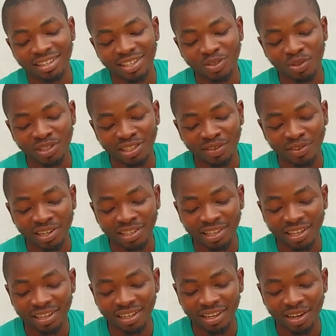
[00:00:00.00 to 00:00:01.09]
This one is a very
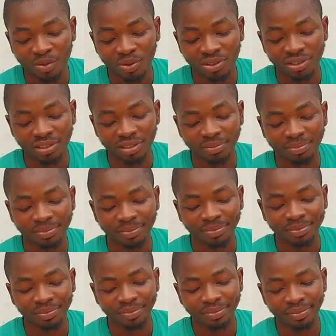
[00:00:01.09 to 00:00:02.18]
technical question.
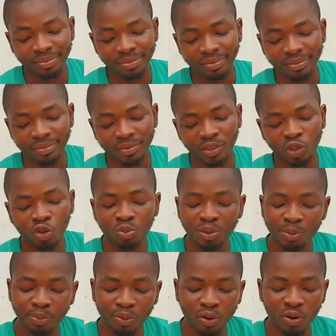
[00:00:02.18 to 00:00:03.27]
You'll
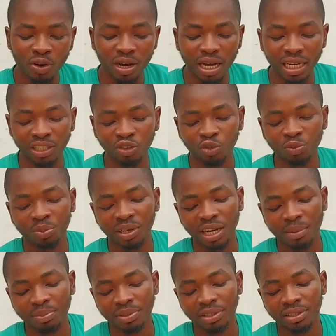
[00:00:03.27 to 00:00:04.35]
be poor and you'll be
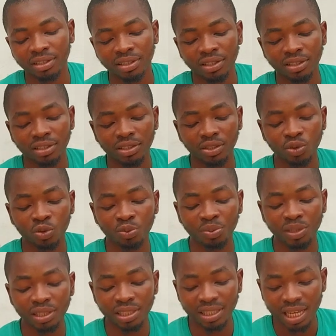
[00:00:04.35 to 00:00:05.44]
happy. You'll
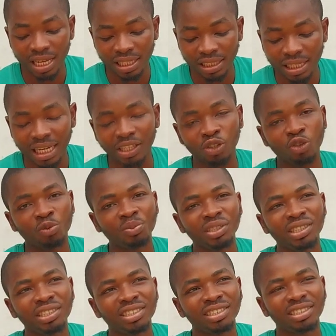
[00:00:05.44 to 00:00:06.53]
be sad and you'll
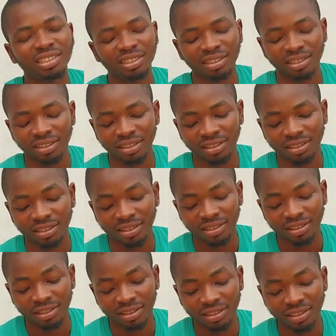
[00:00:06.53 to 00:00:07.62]
be rich.
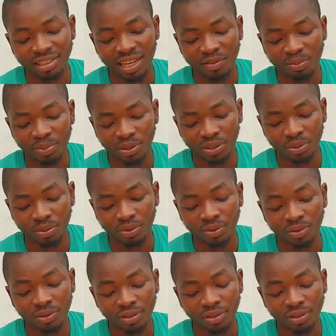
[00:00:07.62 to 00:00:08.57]
Is that even possible?